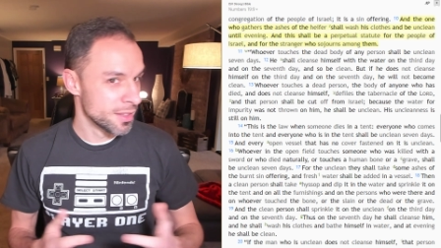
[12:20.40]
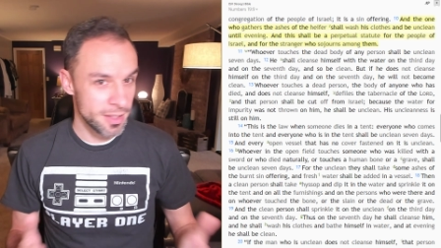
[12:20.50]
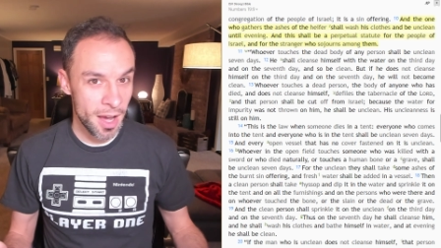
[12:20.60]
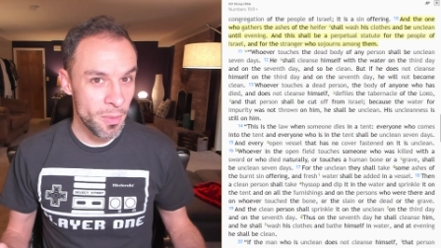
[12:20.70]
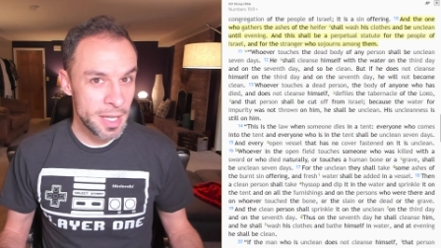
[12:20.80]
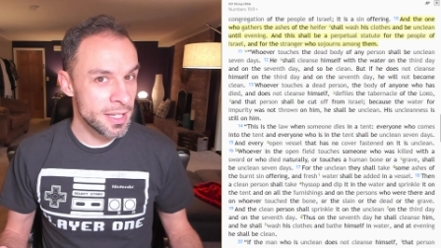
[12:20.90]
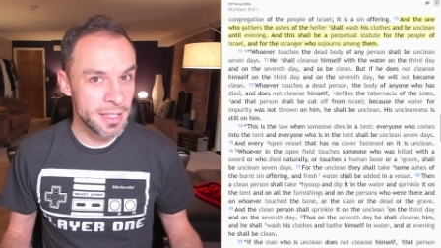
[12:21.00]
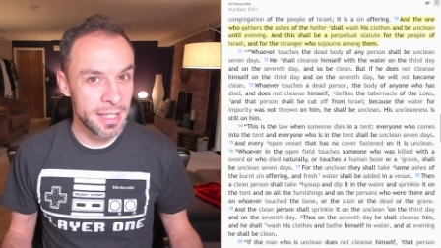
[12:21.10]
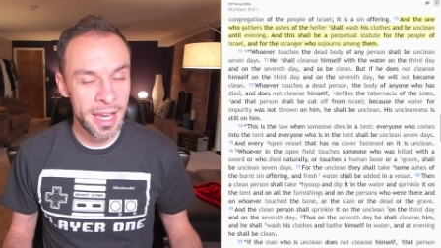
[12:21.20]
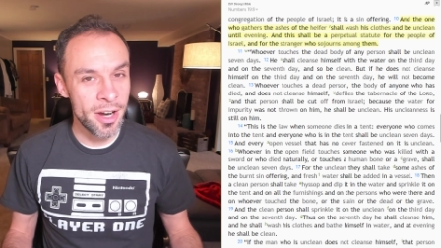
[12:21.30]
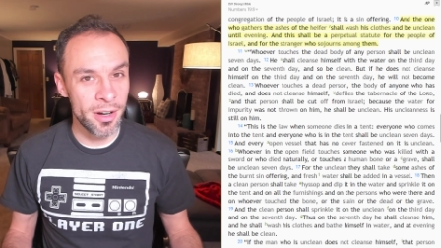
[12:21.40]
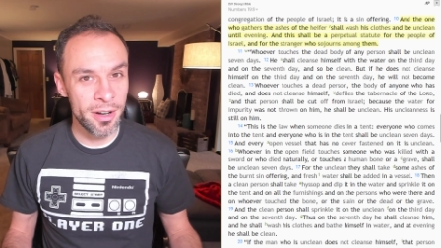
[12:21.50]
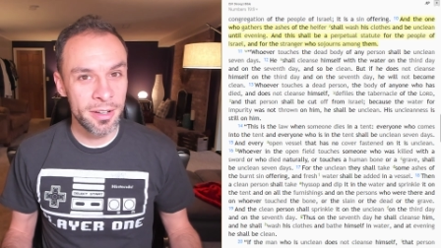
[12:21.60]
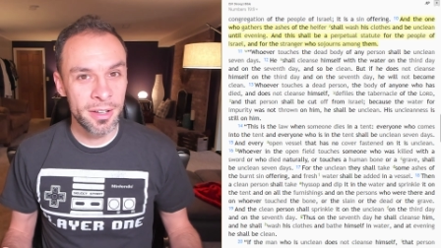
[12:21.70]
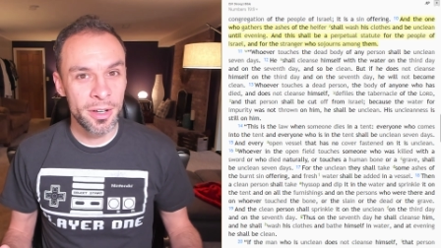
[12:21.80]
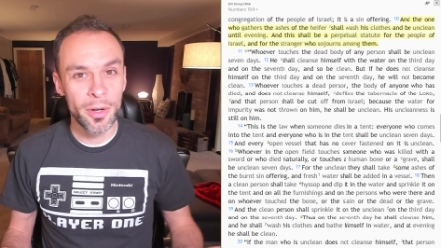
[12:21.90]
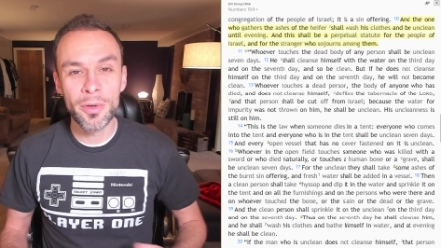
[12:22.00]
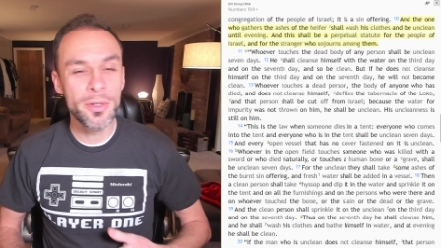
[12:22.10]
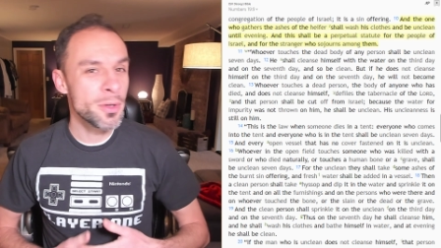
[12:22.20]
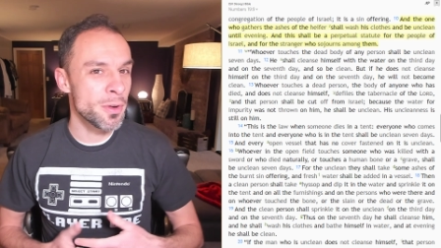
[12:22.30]
Yahweh didn't care
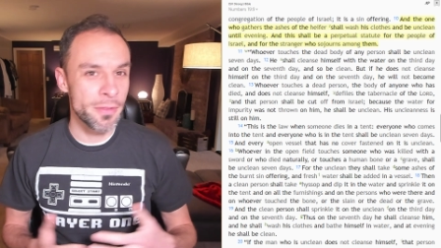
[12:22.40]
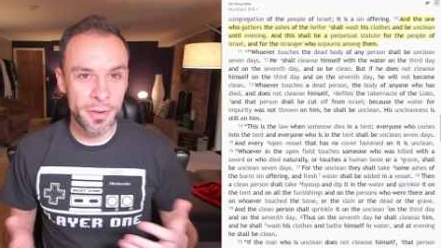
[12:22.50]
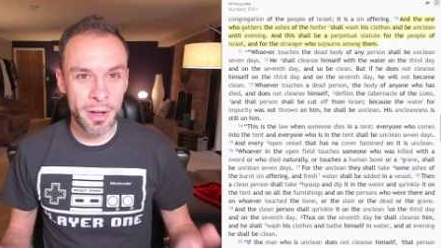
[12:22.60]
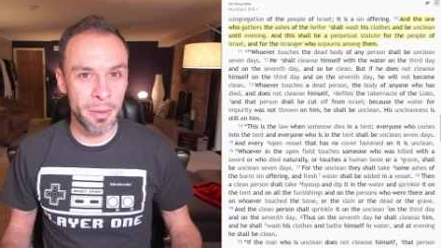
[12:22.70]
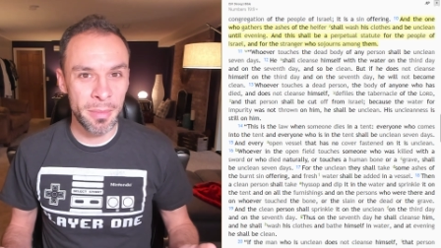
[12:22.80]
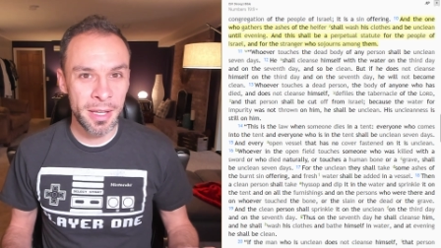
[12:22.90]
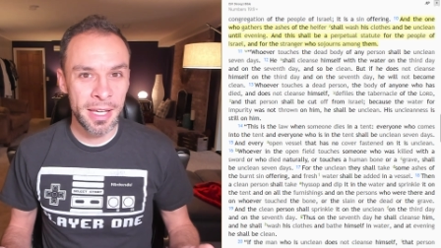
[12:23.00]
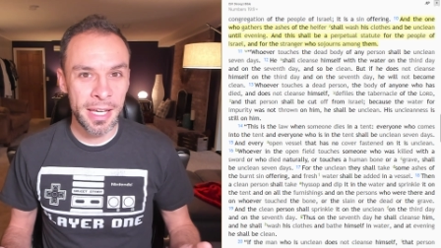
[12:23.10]
who you were from.